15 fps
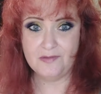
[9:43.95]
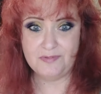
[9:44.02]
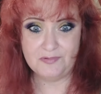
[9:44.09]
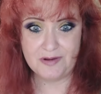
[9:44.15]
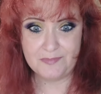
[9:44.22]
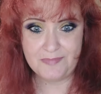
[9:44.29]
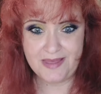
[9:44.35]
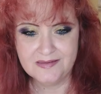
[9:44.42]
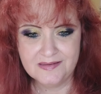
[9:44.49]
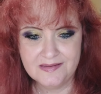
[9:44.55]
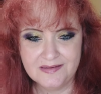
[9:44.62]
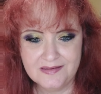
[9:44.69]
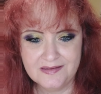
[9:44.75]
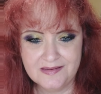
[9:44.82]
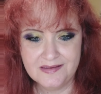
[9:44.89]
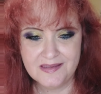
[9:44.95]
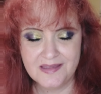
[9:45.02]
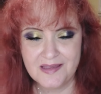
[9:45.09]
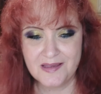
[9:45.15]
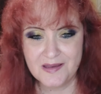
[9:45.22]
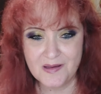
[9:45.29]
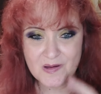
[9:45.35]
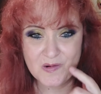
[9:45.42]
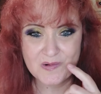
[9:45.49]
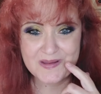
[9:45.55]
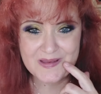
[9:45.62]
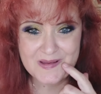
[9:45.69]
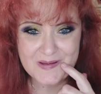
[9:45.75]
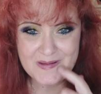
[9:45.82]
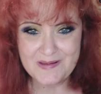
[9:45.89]
I'll be right back.
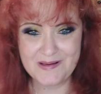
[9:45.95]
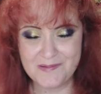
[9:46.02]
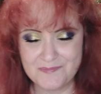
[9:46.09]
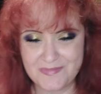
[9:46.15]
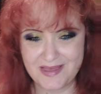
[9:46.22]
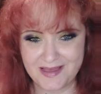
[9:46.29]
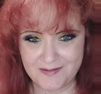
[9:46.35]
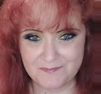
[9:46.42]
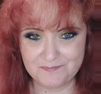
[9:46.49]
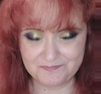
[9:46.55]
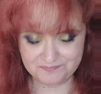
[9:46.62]
Okay, I'm back.